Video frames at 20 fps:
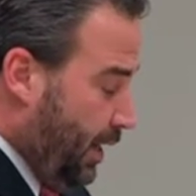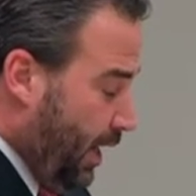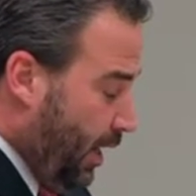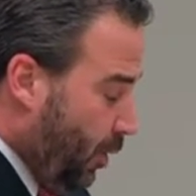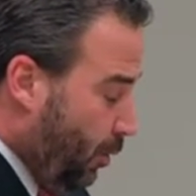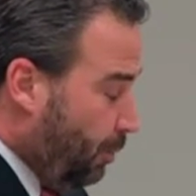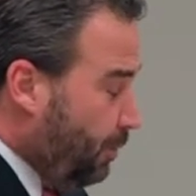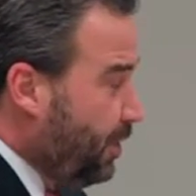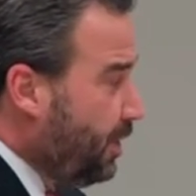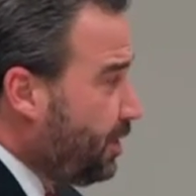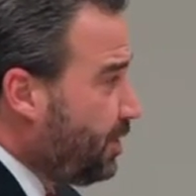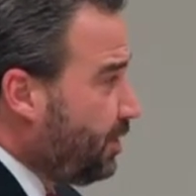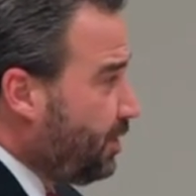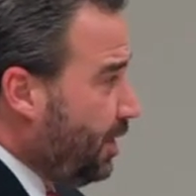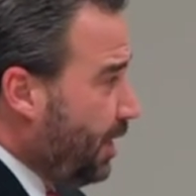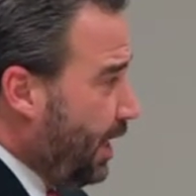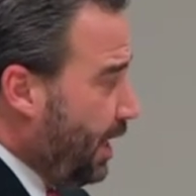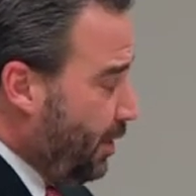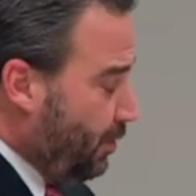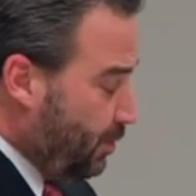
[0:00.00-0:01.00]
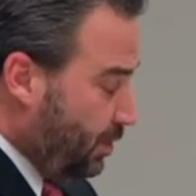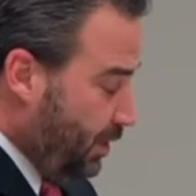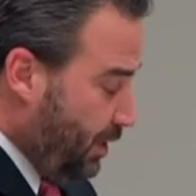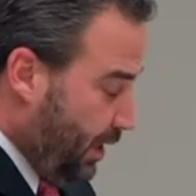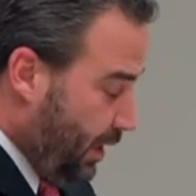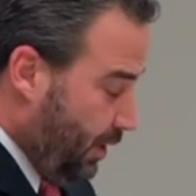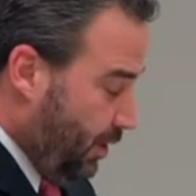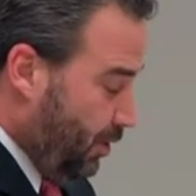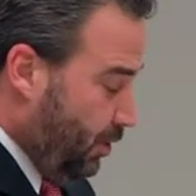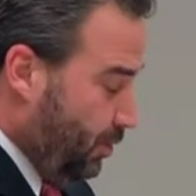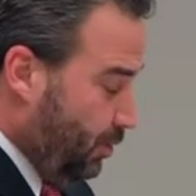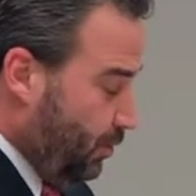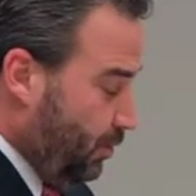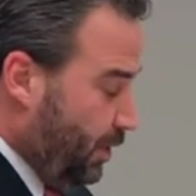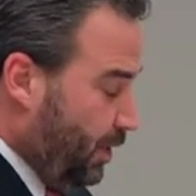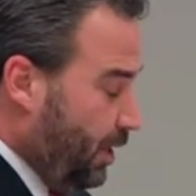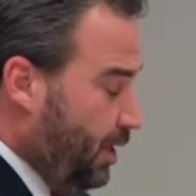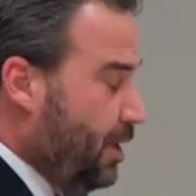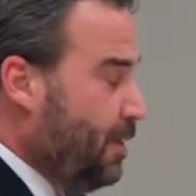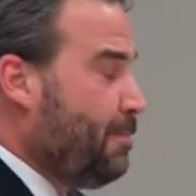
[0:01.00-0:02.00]
Help this town deal
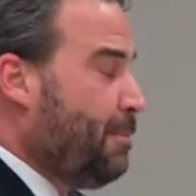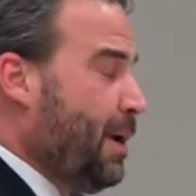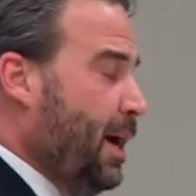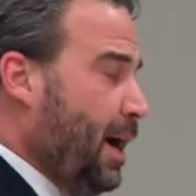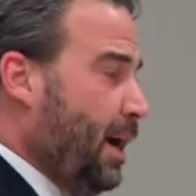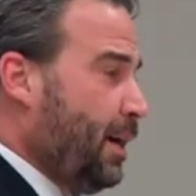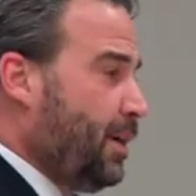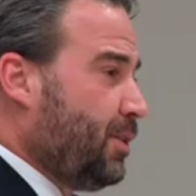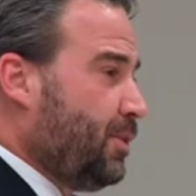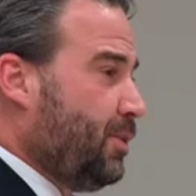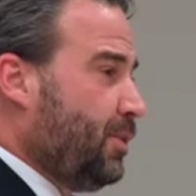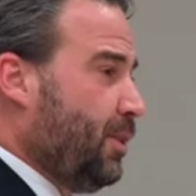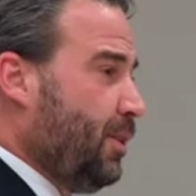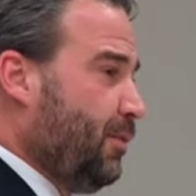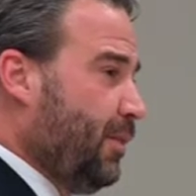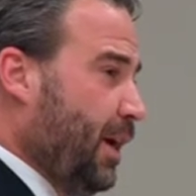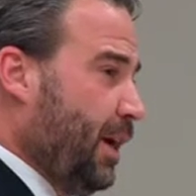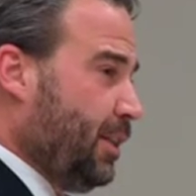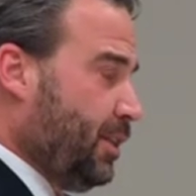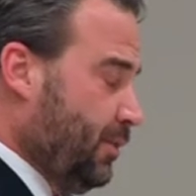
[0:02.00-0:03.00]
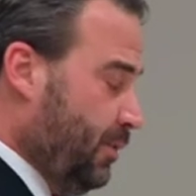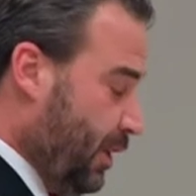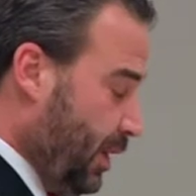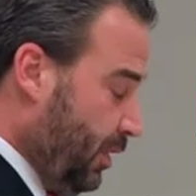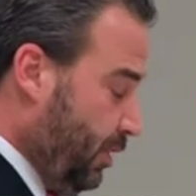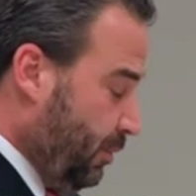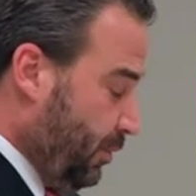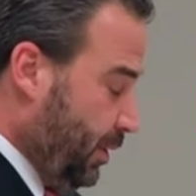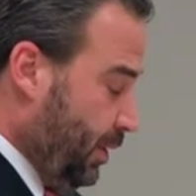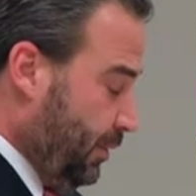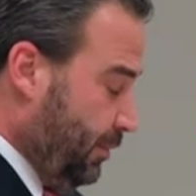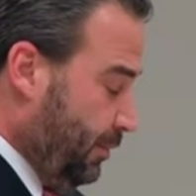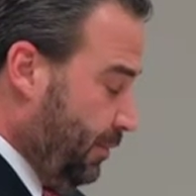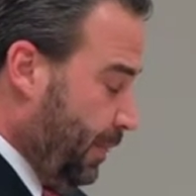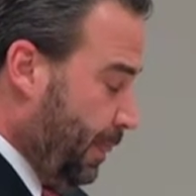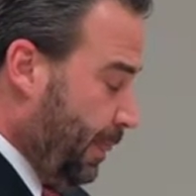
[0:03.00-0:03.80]
with the impacts of that development.